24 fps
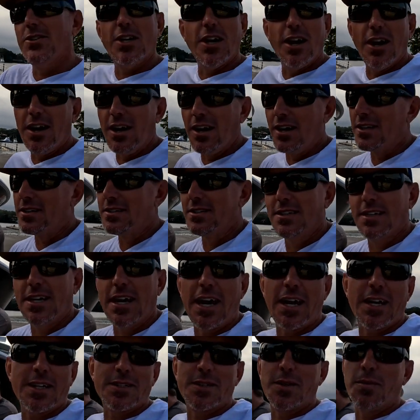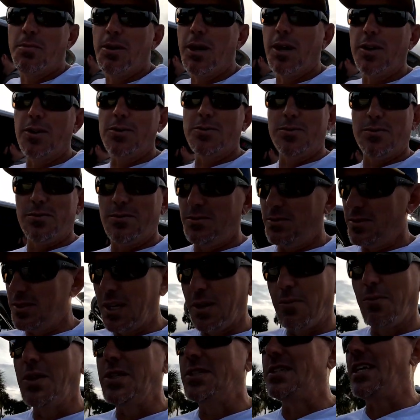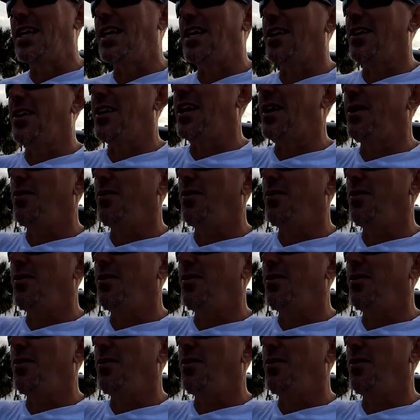Young, had us a boat, and we stayed on